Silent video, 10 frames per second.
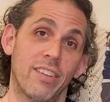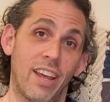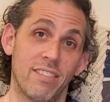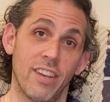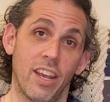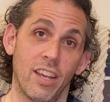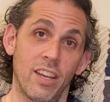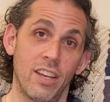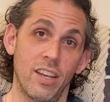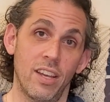testing.
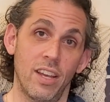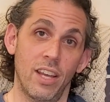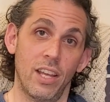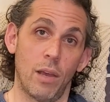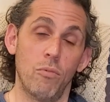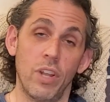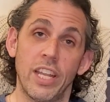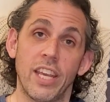I'm really